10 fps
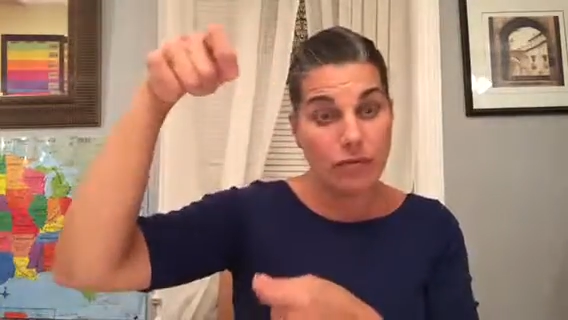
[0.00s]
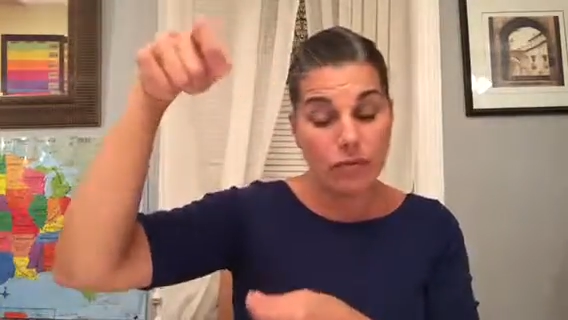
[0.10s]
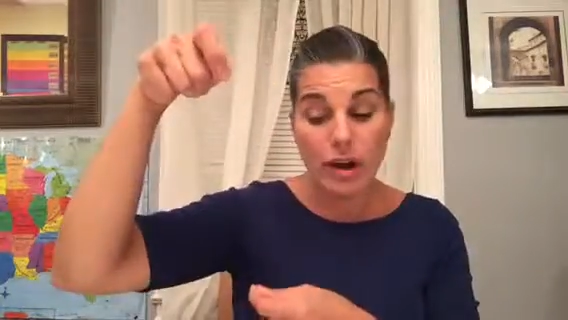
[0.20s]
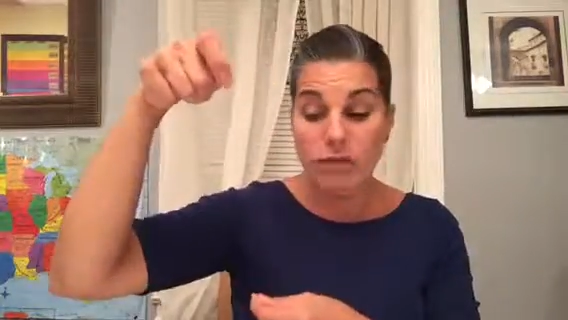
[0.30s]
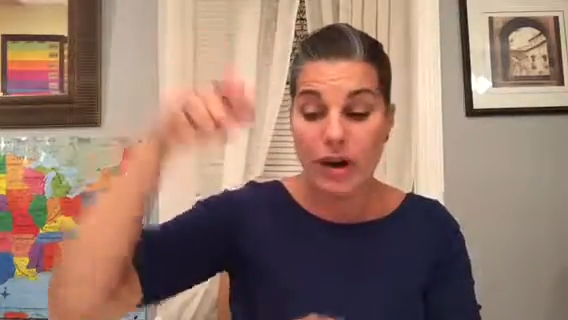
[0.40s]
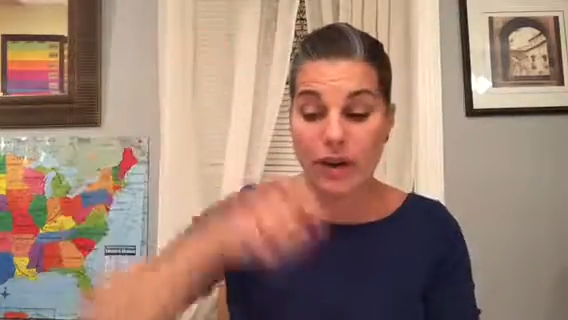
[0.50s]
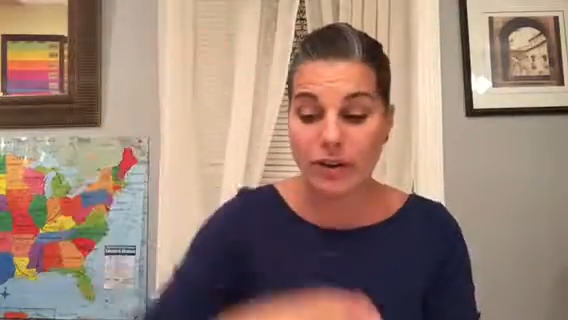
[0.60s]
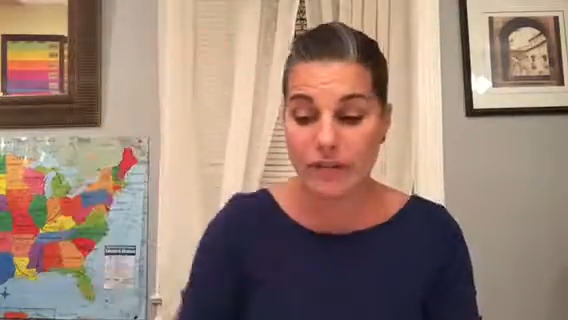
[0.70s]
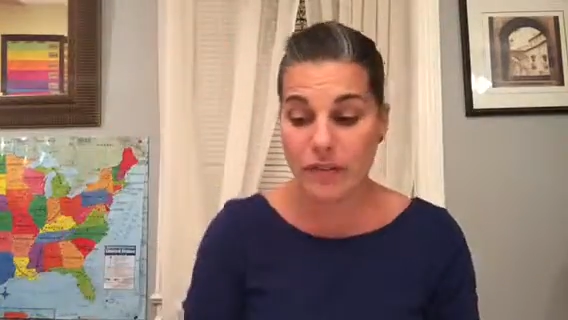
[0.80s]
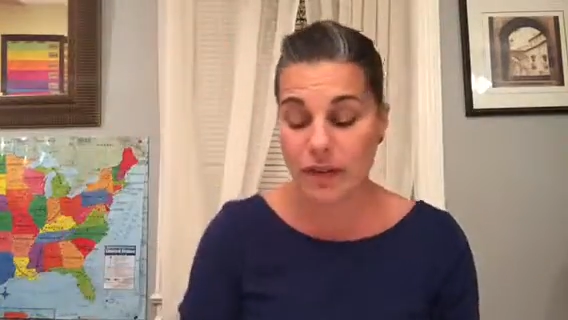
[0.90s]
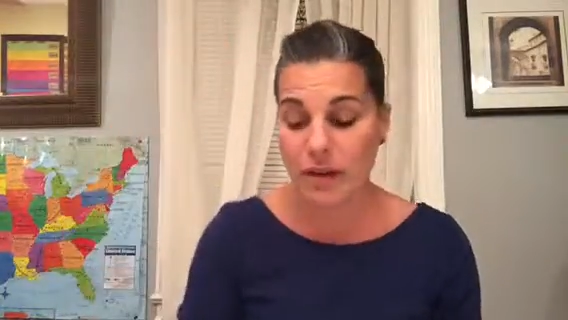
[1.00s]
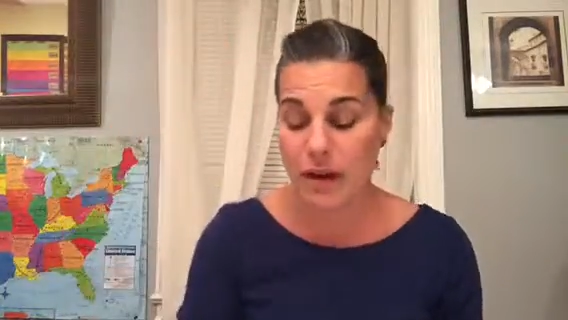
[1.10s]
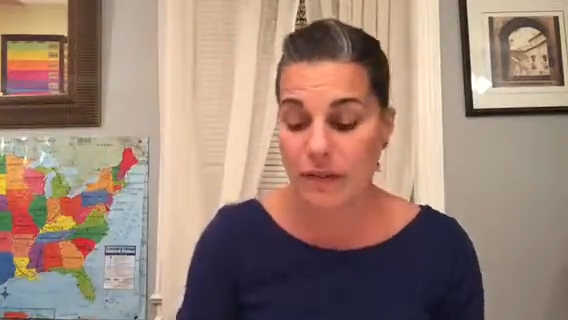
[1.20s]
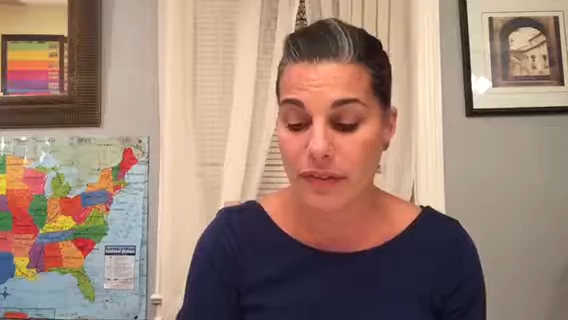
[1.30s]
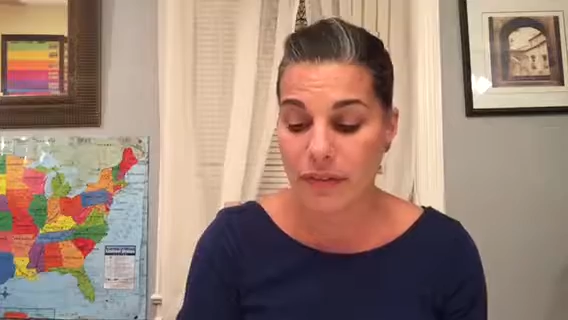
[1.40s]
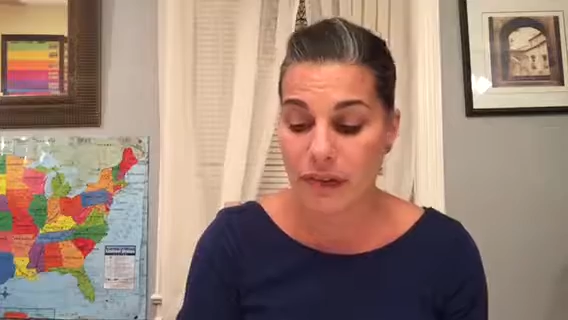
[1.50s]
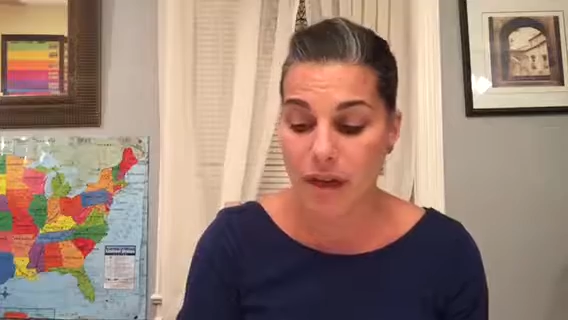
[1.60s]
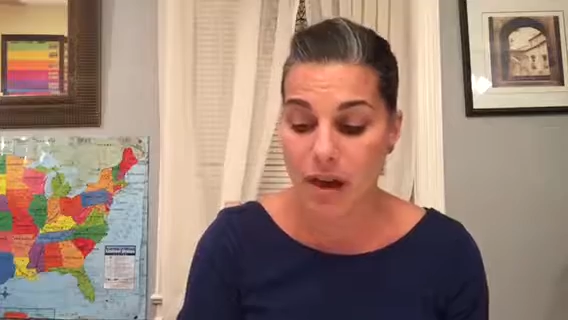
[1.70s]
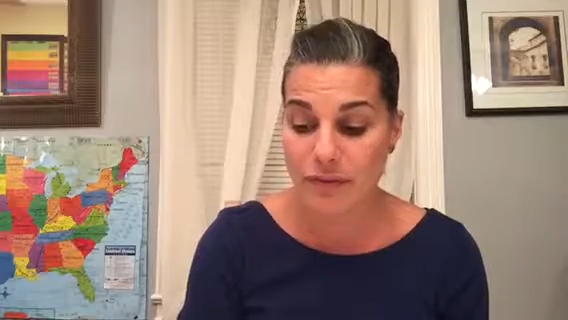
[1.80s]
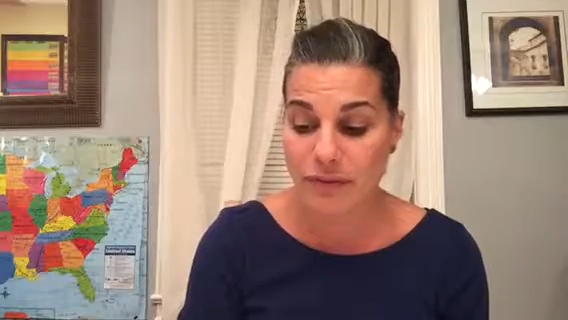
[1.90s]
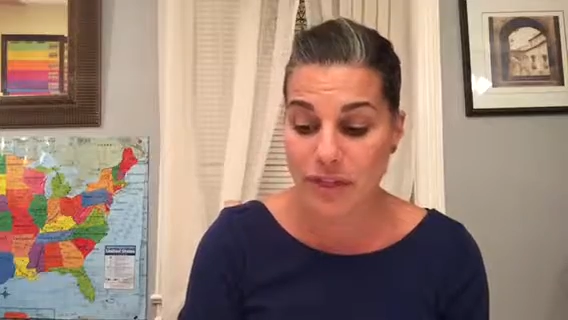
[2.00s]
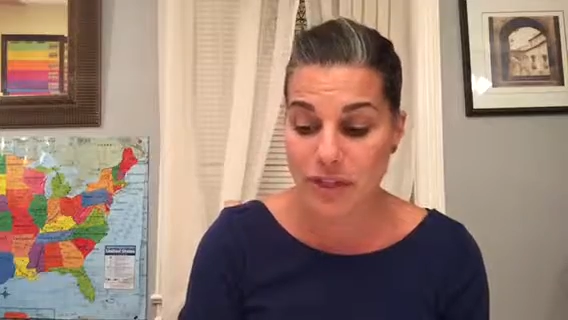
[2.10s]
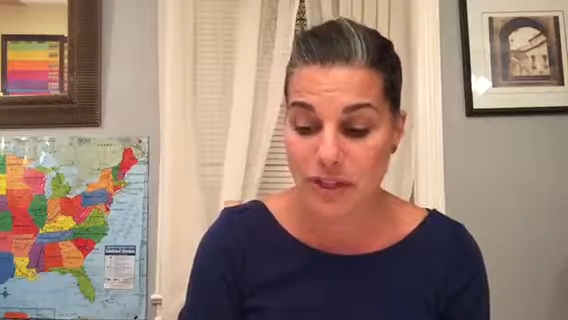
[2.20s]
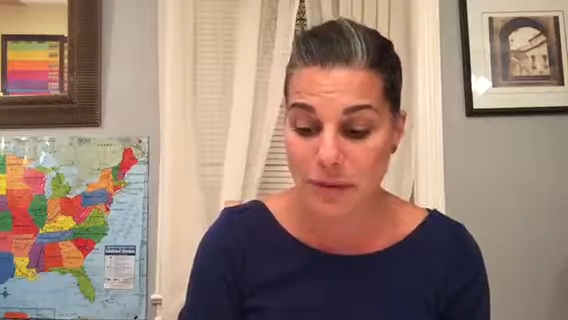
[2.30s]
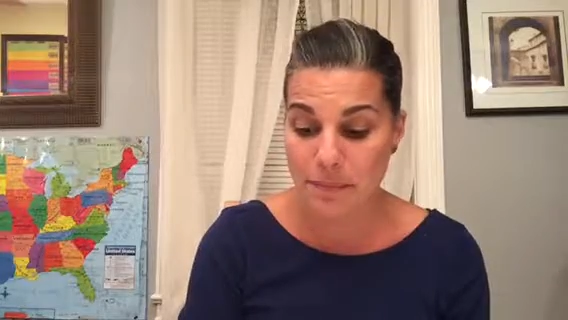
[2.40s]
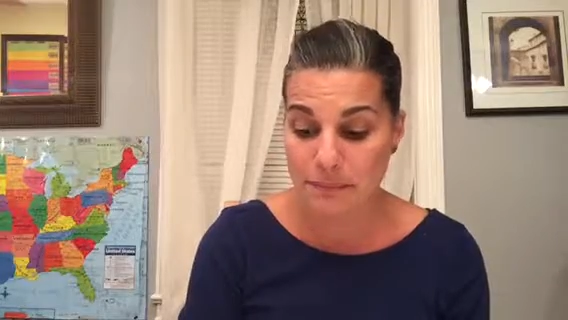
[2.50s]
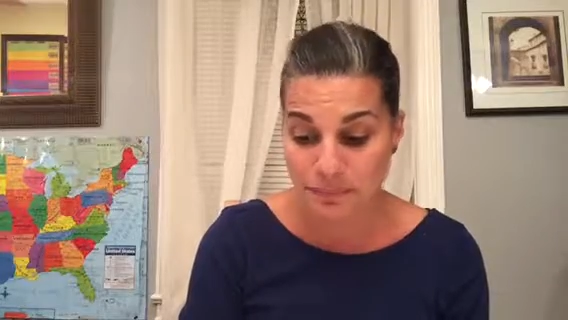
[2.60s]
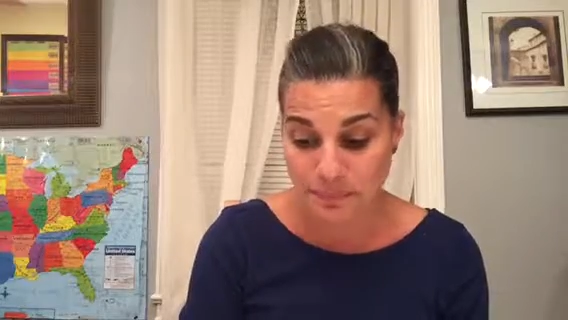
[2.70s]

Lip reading: record of the conversation.